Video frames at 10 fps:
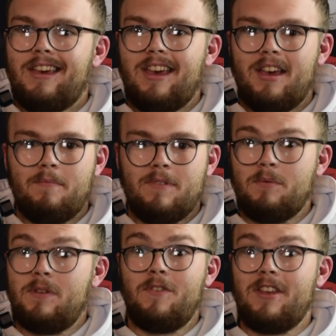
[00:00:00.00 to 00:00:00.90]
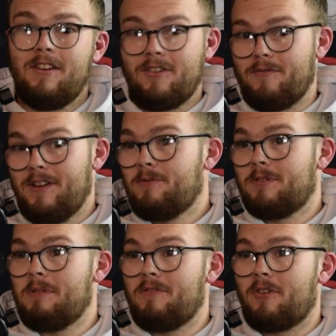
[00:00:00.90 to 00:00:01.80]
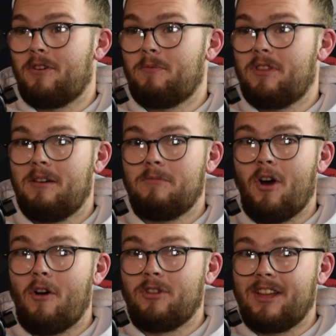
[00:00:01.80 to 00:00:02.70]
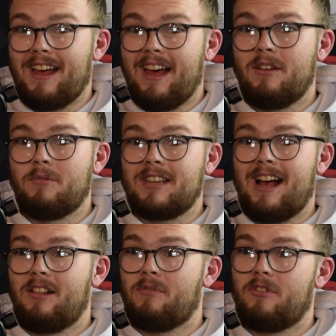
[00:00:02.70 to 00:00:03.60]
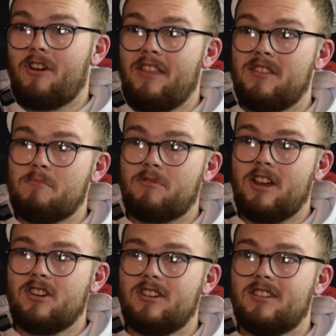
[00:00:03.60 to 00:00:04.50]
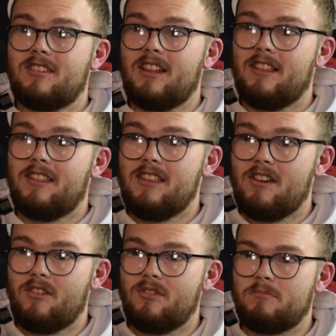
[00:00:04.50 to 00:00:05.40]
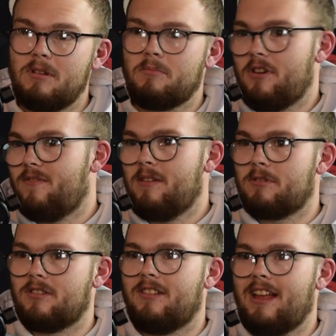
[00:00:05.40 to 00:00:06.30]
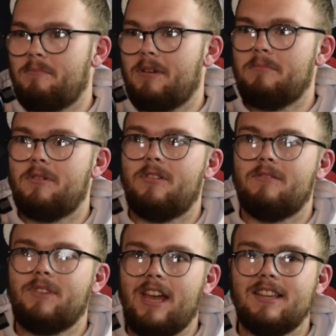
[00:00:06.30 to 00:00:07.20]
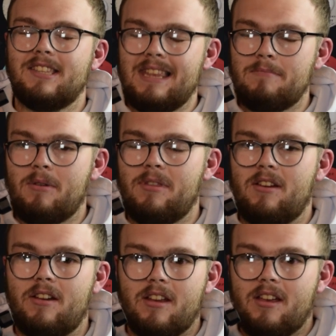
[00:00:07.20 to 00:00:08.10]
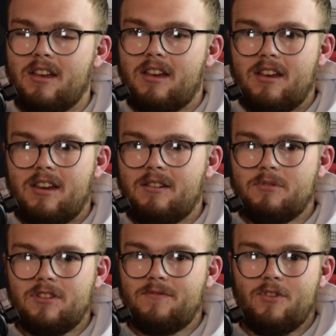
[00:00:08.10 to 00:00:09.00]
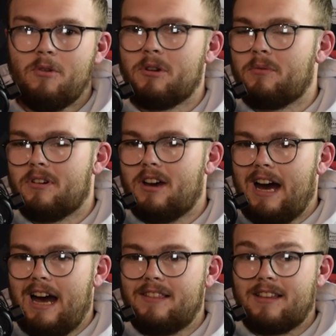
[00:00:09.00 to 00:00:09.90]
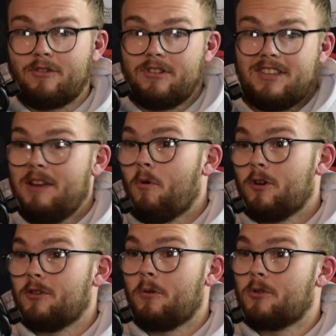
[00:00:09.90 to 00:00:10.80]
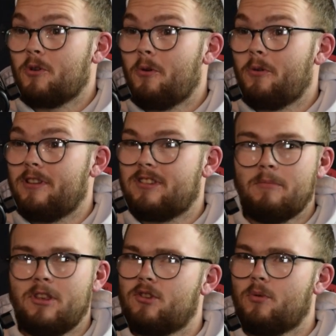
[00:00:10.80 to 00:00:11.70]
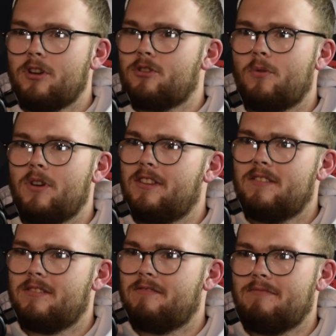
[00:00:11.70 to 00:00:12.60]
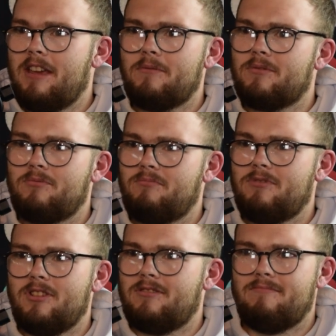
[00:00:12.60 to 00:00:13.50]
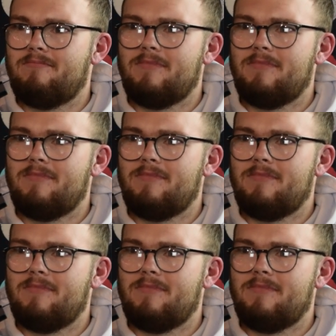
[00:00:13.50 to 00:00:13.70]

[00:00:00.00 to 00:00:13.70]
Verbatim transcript: Um, he was freaking out. I got videos of me recording with him. Not only that, there was Al Farran the Impressionist that year, who's been pretty famous in the Lad Bible, getting his name out there. And it was just phenomenal. And I got to stay and watch the whole show. And some of the stories Tony tells, just